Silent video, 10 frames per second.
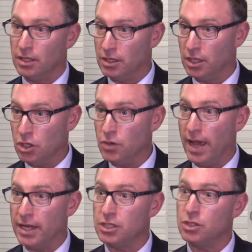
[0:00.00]
the new
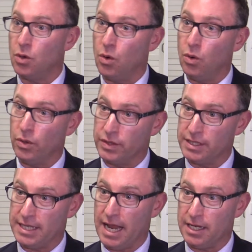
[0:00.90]
agent or the
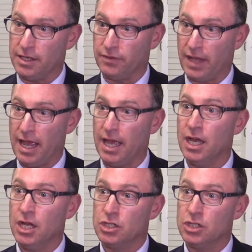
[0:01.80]
standard of care